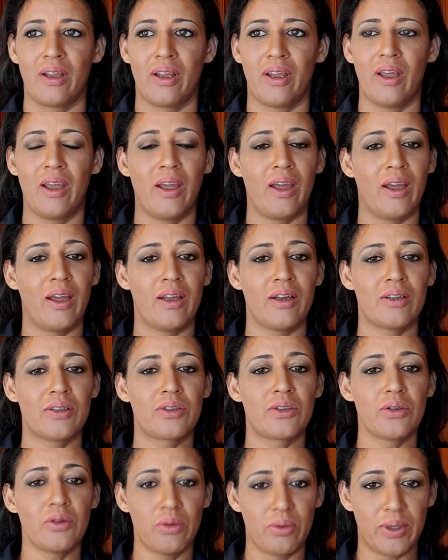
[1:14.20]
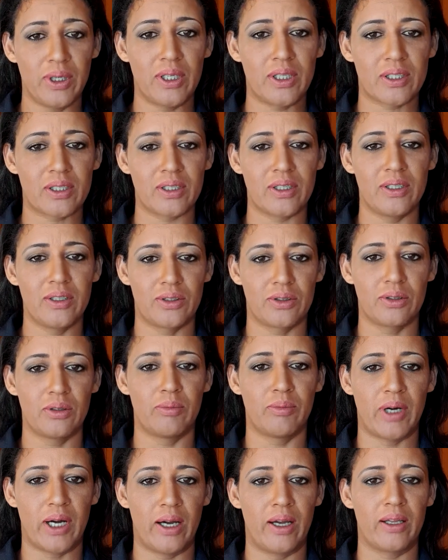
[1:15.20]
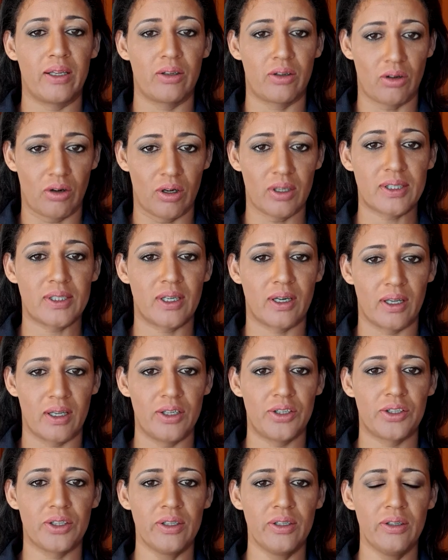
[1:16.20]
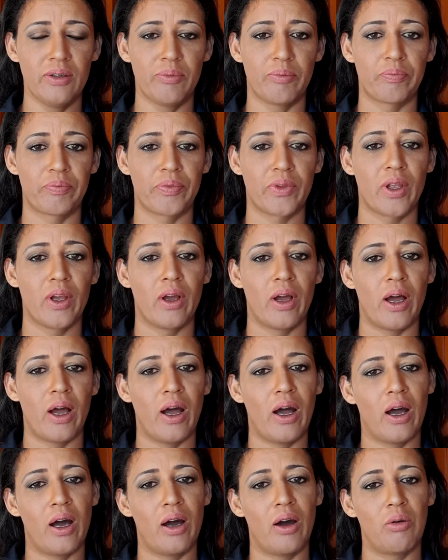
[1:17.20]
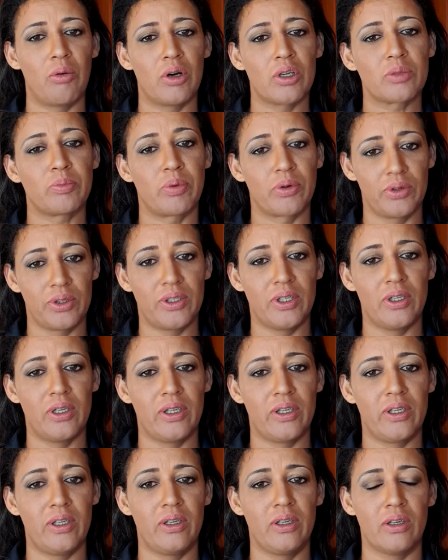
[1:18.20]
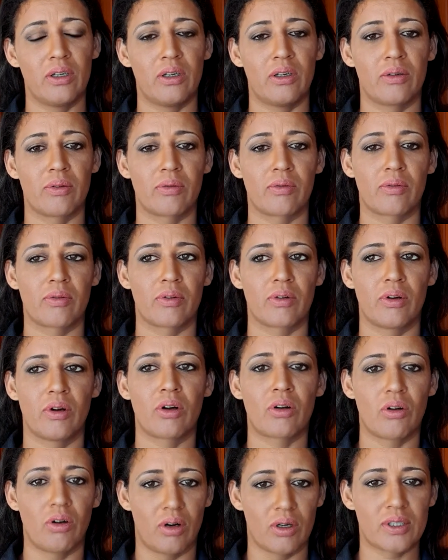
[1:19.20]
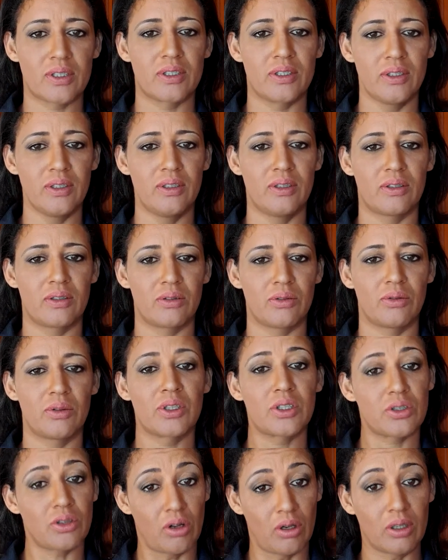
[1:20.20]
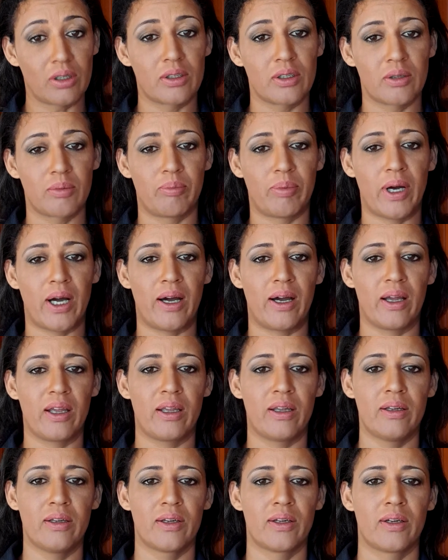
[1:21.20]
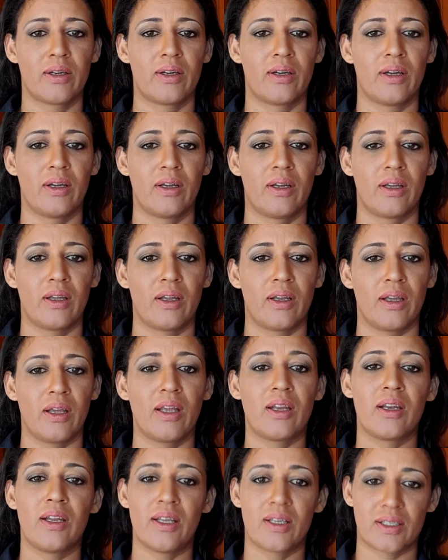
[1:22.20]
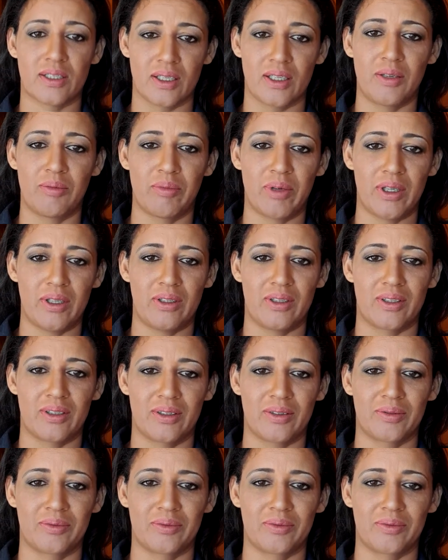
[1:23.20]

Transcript: And 2 weeks into my incarceration, I was brutally accosted or assaulted by an ex-inmate